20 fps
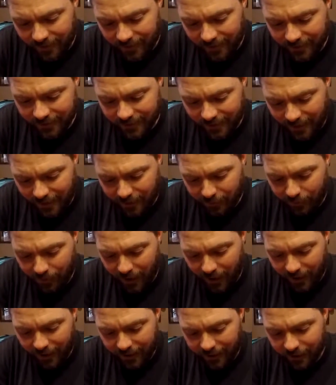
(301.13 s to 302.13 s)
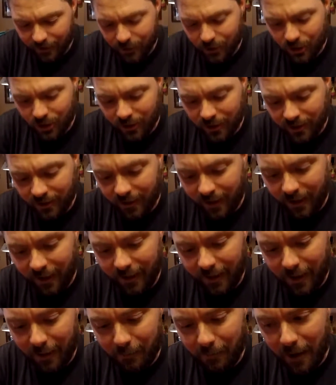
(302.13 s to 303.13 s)
inside the package,
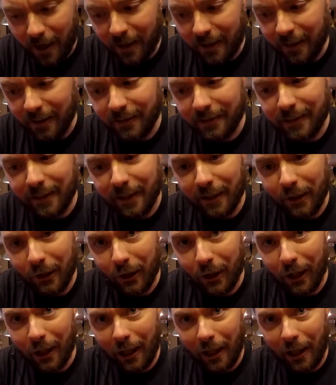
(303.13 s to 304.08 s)
and they make this thing look a